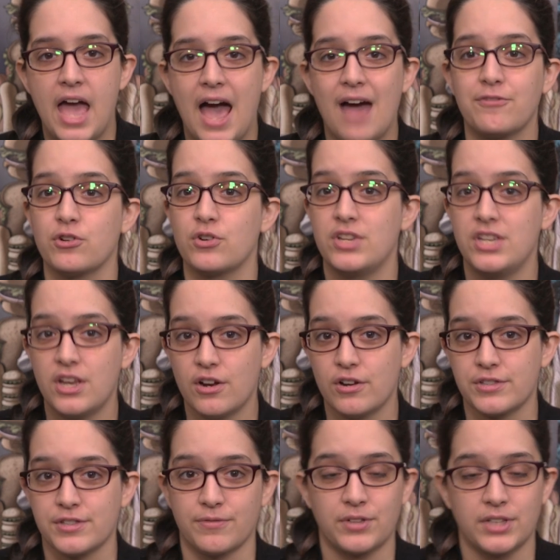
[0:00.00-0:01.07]
After
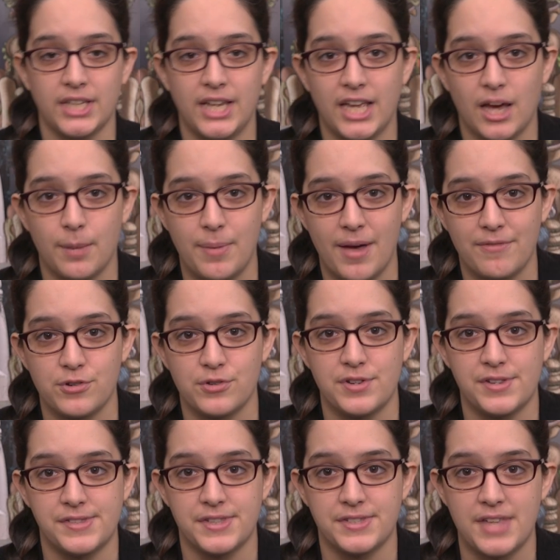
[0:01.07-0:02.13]
years of cleaning up after
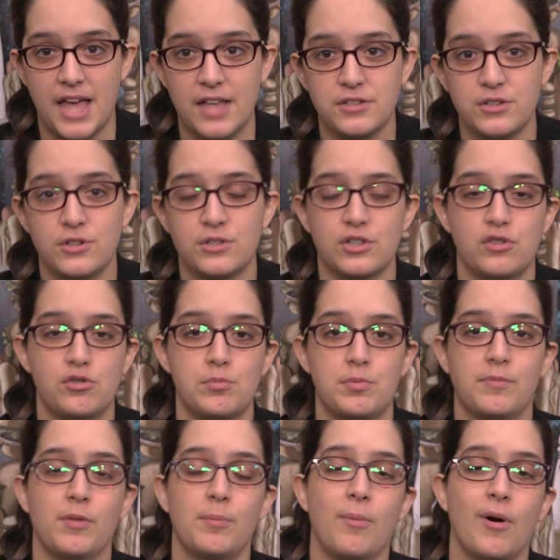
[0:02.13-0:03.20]
his disasters, a group
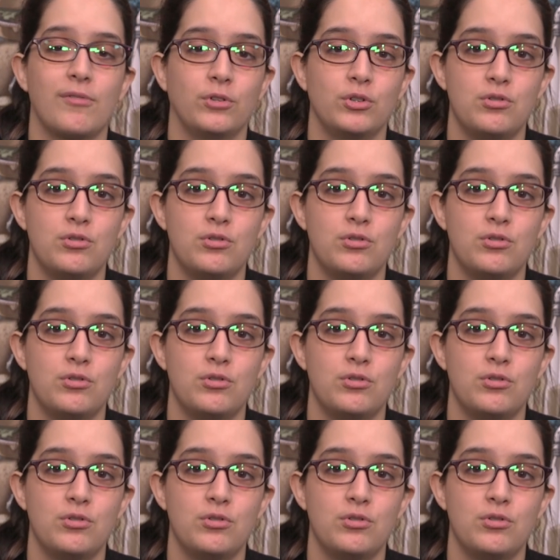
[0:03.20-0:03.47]
of the Marvel